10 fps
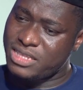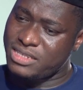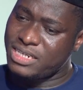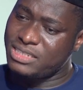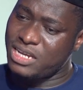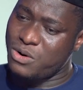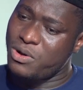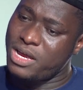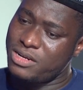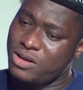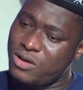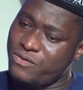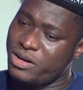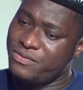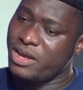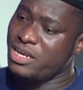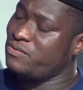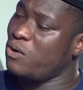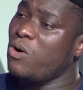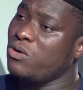just a word of advice
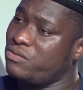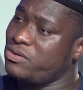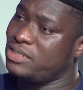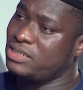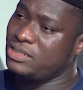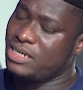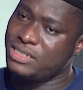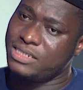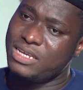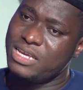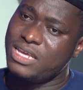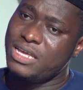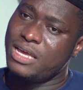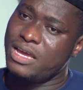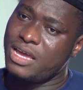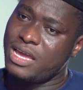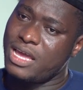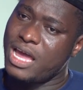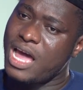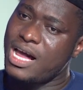for all of us, that
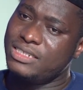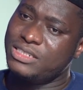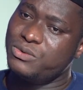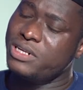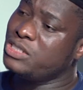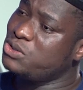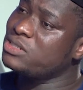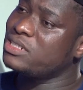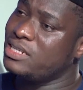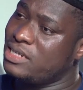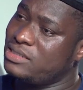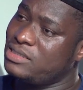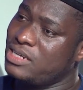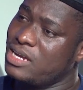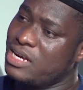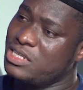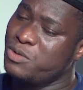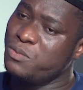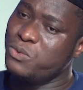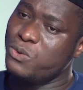as religious leaders, as
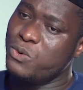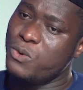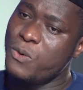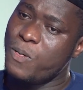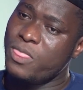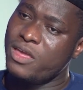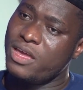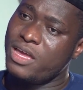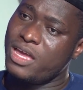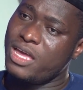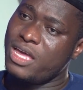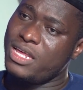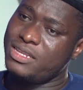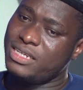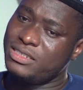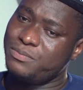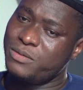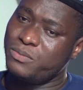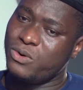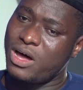people that
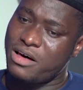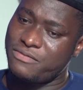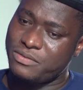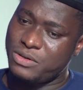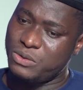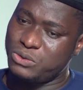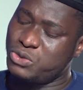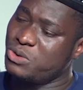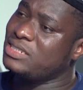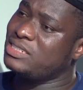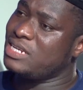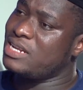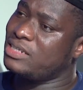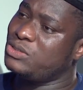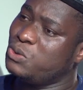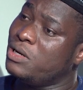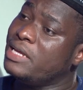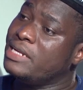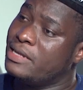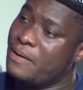people have trust in us to
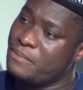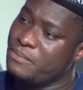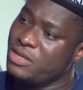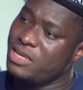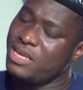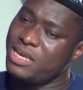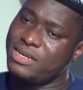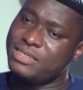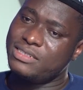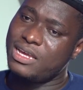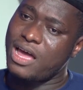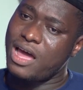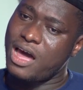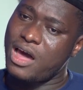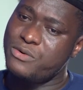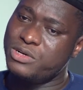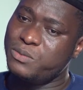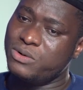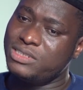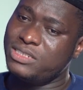lead them, it is our
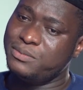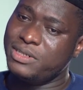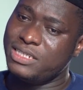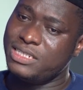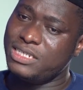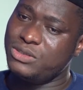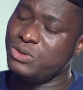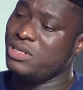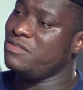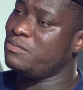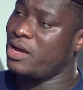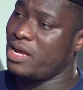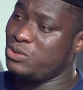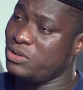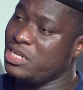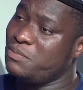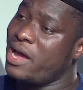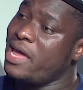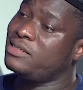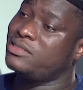responsibility to lead by
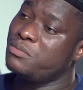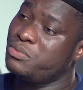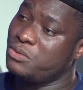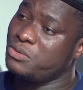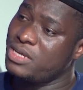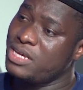example.